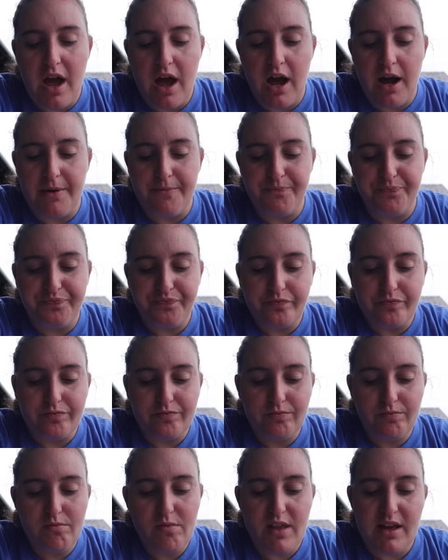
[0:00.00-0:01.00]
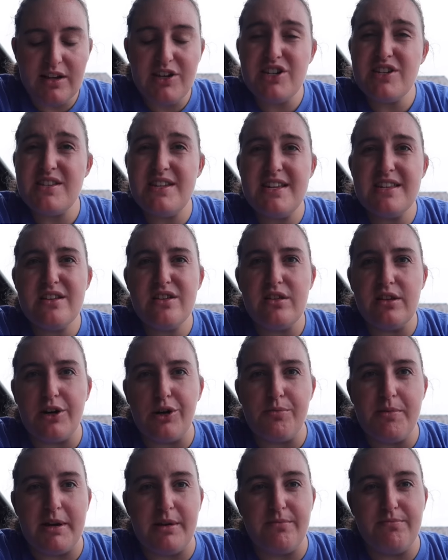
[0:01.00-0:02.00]
Um, it just needs a
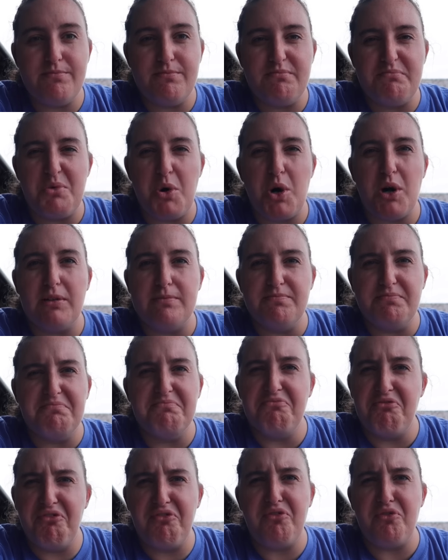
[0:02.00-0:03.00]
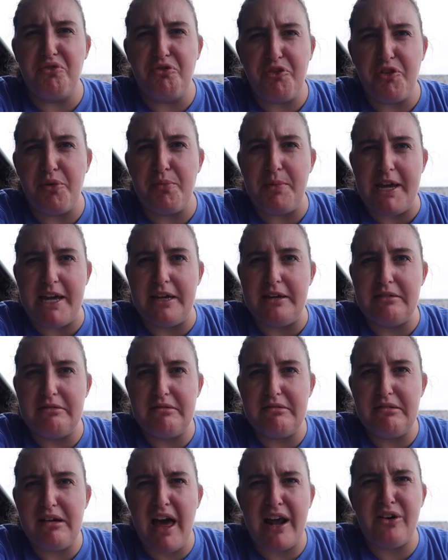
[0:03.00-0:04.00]
little bit more for me.
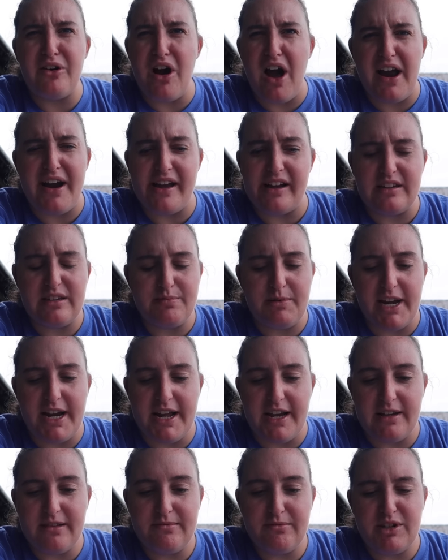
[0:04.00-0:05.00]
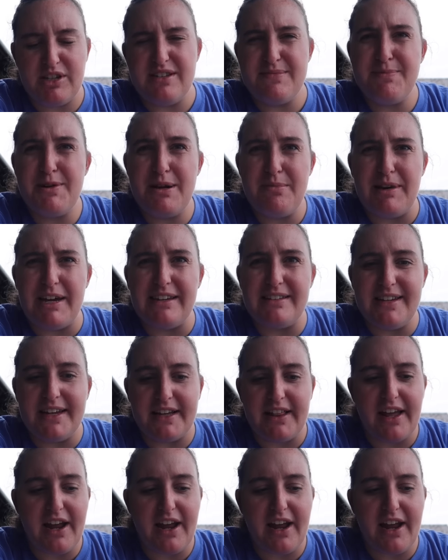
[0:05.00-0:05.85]
I don't know how to explain it because it's pretty basic.